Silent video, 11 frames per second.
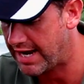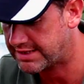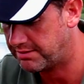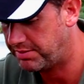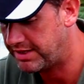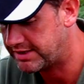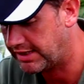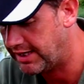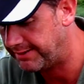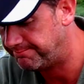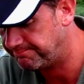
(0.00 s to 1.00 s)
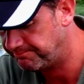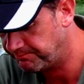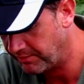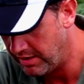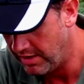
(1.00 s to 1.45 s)
excellent piece of kit.
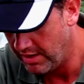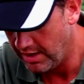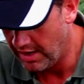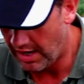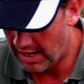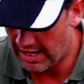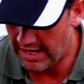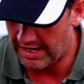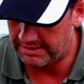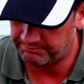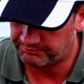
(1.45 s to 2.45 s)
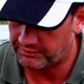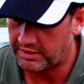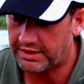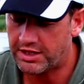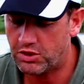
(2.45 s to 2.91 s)

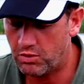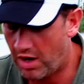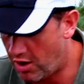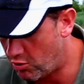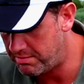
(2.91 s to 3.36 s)
They do a whole